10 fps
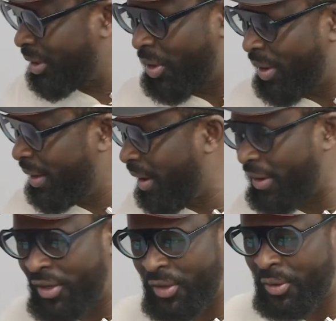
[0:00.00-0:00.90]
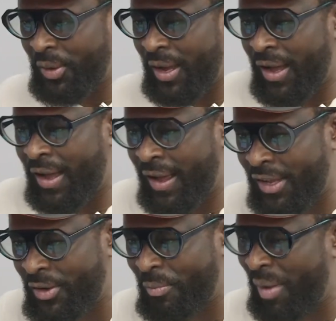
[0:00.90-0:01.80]
What's going on?
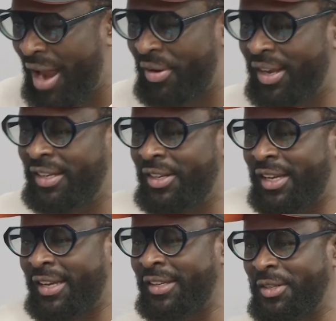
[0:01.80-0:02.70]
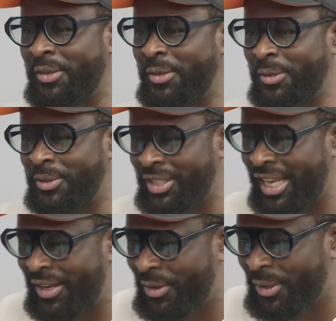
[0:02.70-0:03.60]
Are you married? You
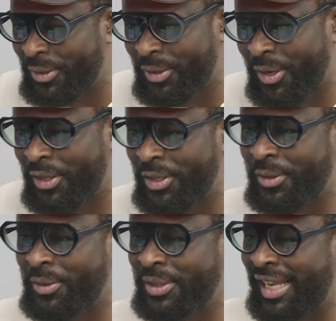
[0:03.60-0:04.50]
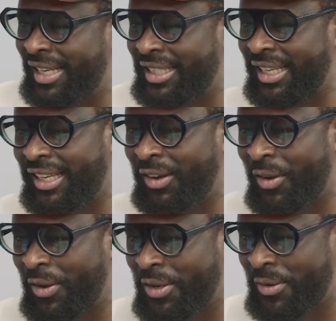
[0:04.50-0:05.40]
single? Or you dating?
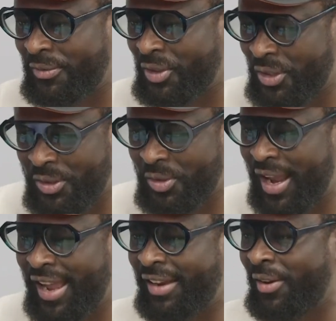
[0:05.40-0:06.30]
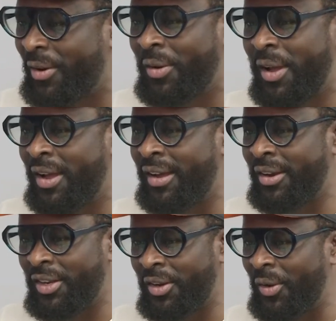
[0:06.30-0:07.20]
Or you have children? Or
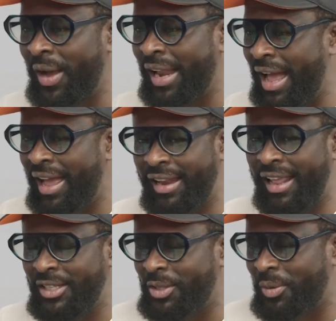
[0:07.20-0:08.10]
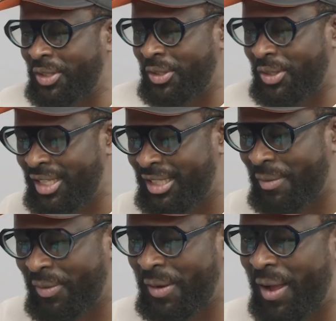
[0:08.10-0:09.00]
and I just want you to say
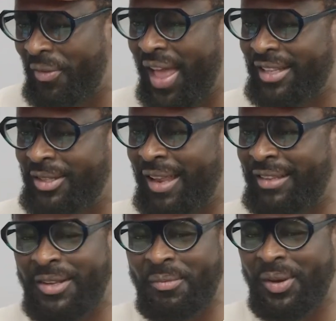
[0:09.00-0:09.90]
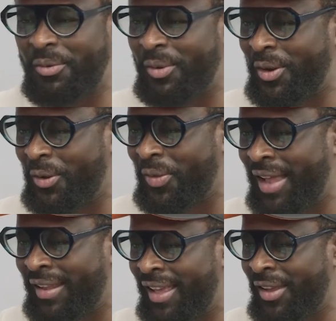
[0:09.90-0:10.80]
something about that so that somebody would know
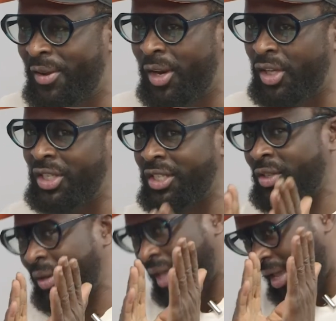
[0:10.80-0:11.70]
that you're not just